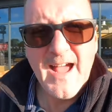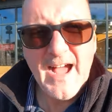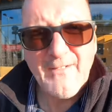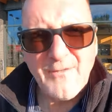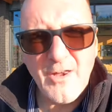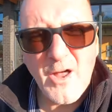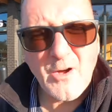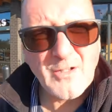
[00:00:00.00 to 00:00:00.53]

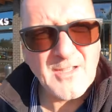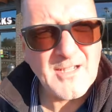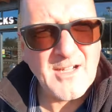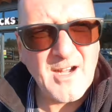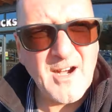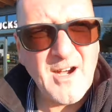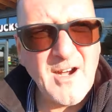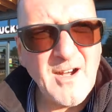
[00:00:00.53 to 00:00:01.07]
I've locked the
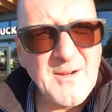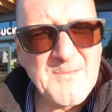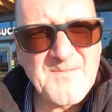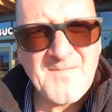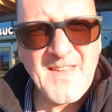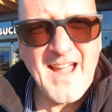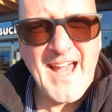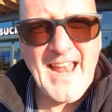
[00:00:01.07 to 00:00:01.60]
car
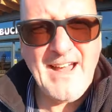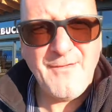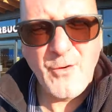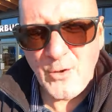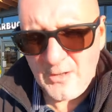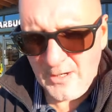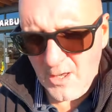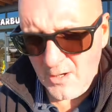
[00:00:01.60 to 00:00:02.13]
and I've
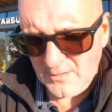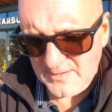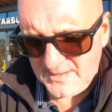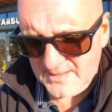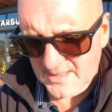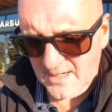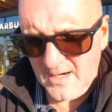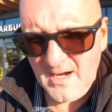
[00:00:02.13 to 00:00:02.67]
unlocked the
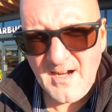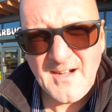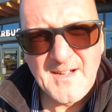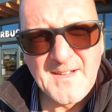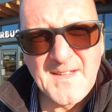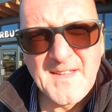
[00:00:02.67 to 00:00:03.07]
car